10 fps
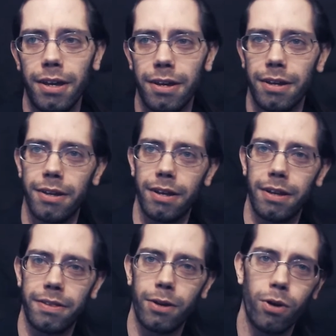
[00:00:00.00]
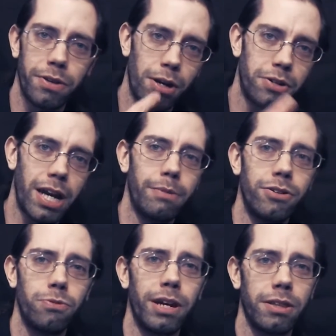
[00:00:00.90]
And they want the entertainment
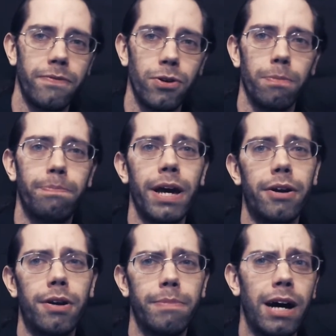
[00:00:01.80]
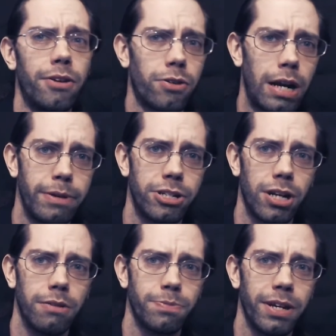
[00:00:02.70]
to make them feel better about their crappy
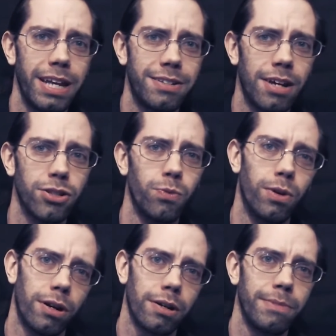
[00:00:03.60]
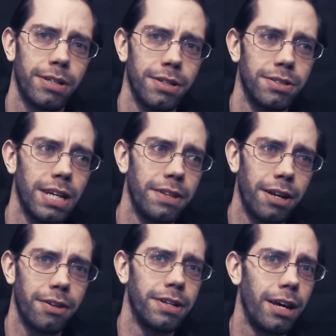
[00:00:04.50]
jobs, but it doesn't work, because at the end
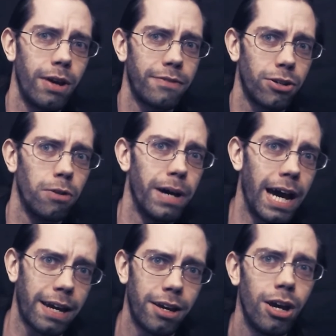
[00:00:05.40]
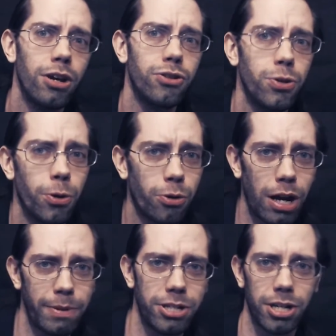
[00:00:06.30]
of the day, you have to go back to your
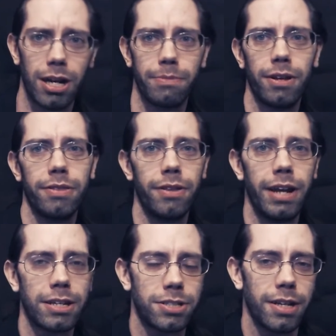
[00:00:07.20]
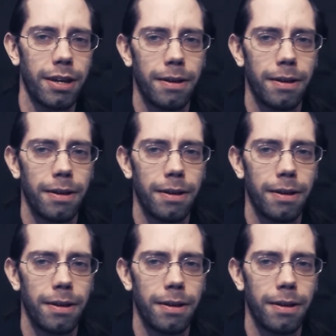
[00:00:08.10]
crappy job the next day.